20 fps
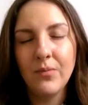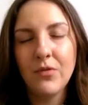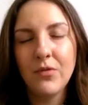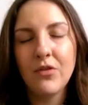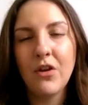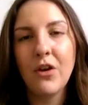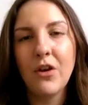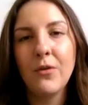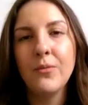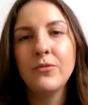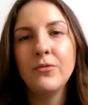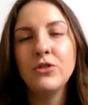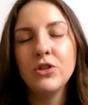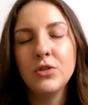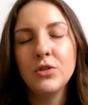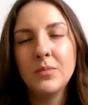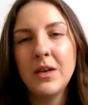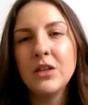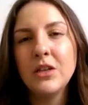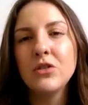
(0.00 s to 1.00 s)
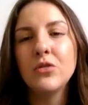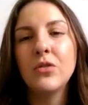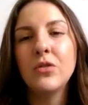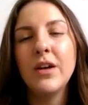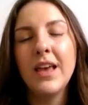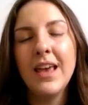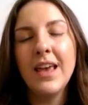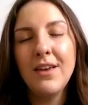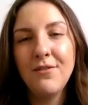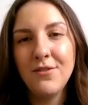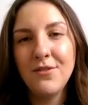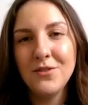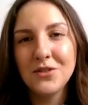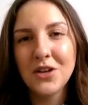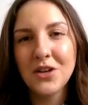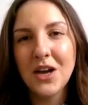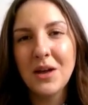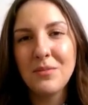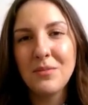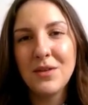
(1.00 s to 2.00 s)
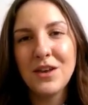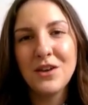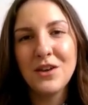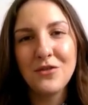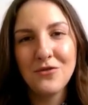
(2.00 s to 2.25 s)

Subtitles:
So just make sure if you type it,